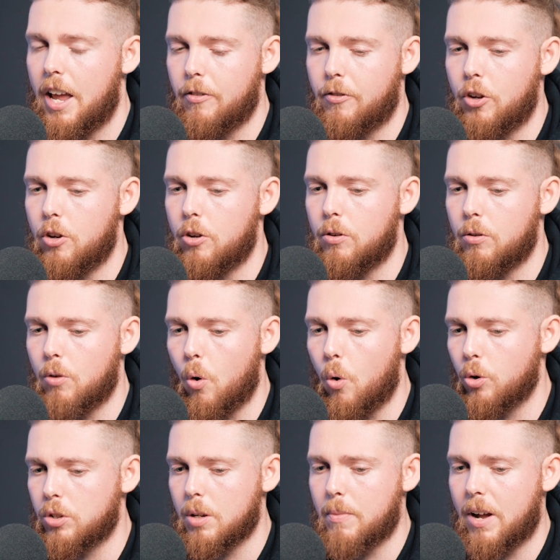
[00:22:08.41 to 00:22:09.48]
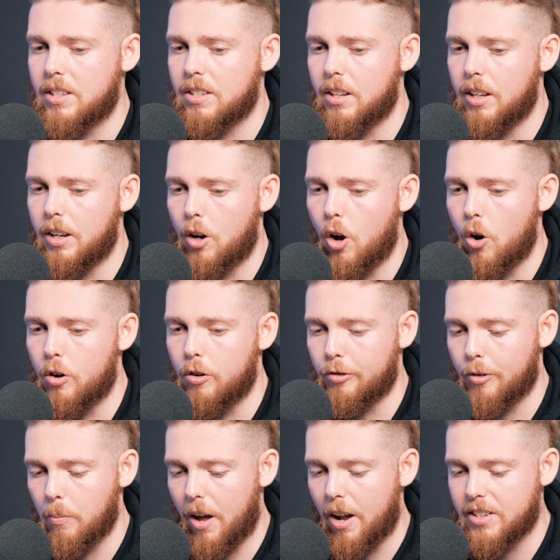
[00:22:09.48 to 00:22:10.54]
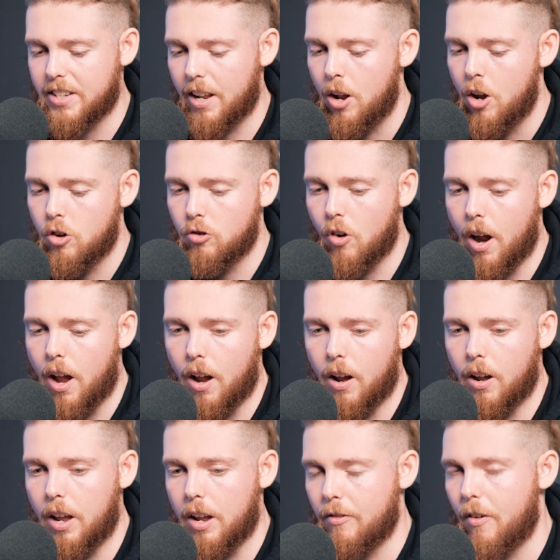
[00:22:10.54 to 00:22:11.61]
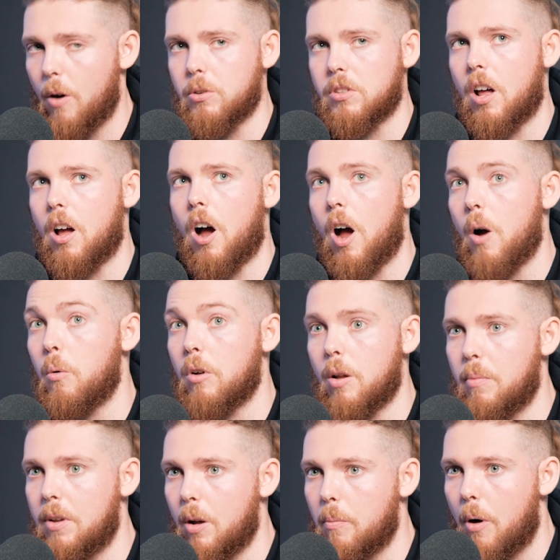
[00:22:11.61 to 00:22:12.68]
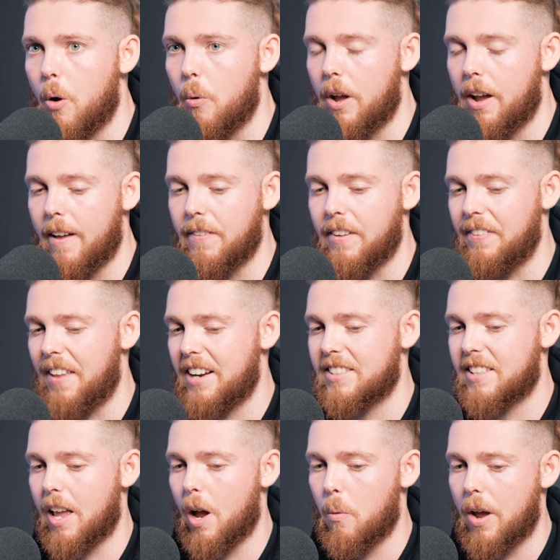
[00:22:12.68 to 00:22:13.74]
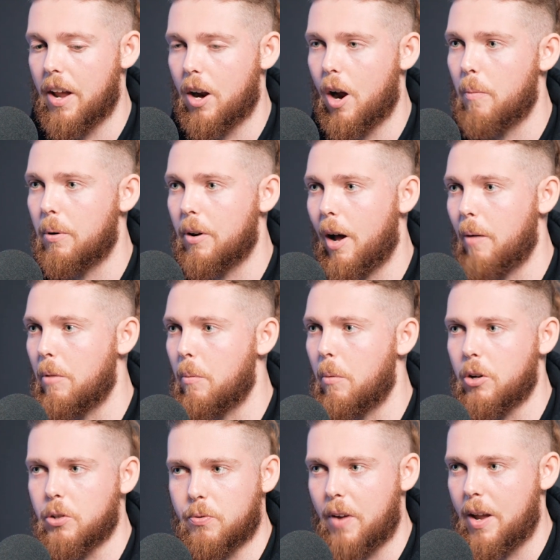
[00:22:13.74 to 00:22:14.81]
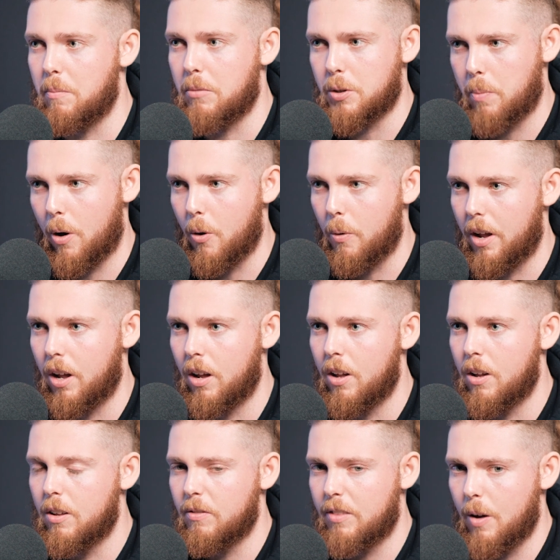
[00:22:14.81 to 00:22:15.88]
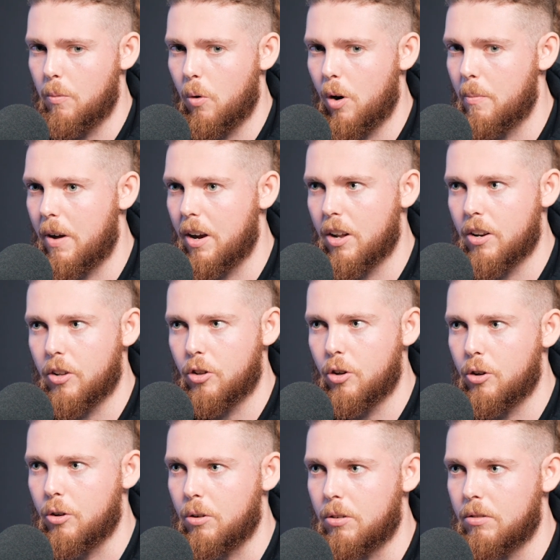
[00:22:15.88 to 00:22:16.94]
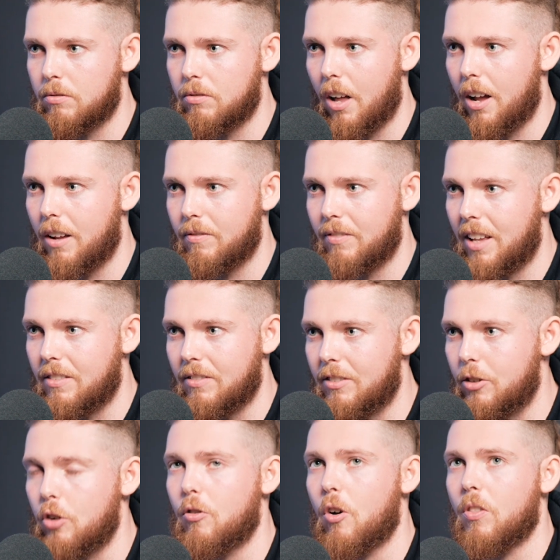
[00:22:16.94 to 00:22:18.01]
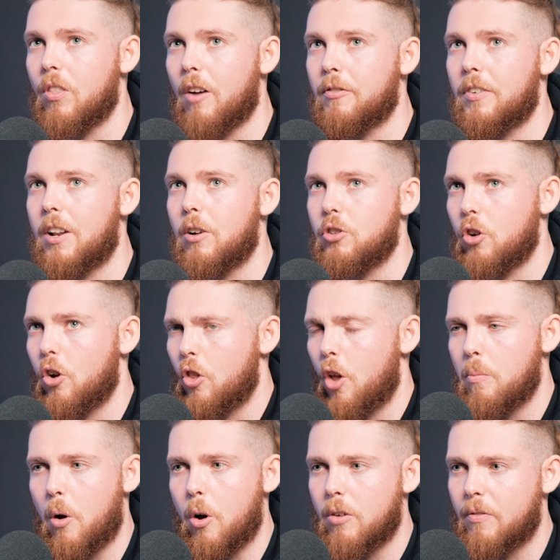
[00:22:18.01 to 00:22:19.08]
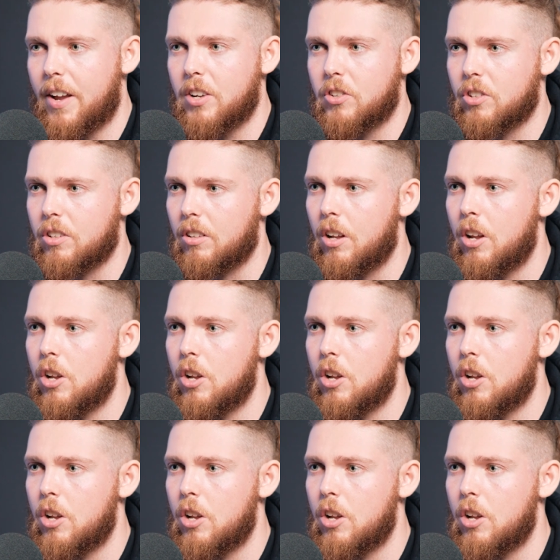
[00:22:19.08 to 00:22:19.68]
If you automatically go from like saying, right, if I was like, I want to be a poet, and the next day I wake up I'm the most famous poet, then what am I gonna do? Like, then you've got nothing else. You got no motivation.